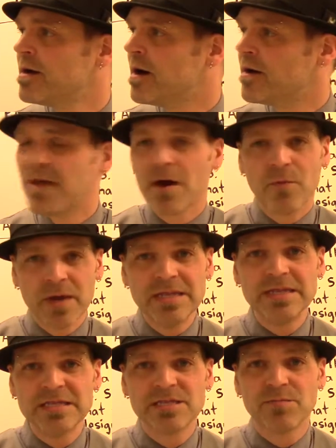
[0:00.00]
that we
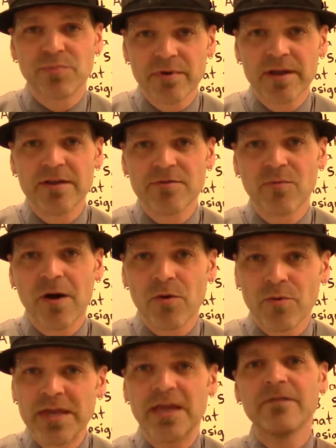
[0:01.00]
need to breathe while
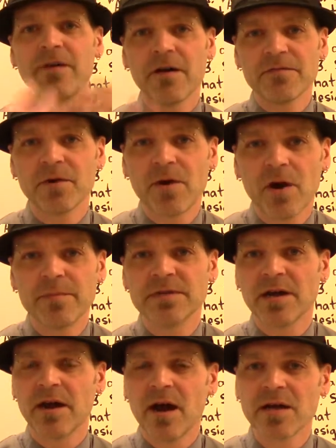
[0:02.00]
we give off the carbon
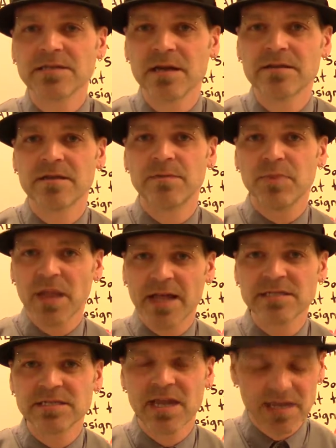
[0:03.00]
dioxide that the
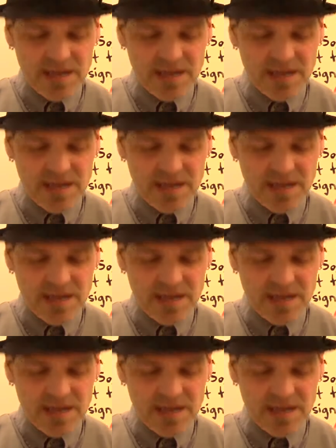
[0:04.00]
plants take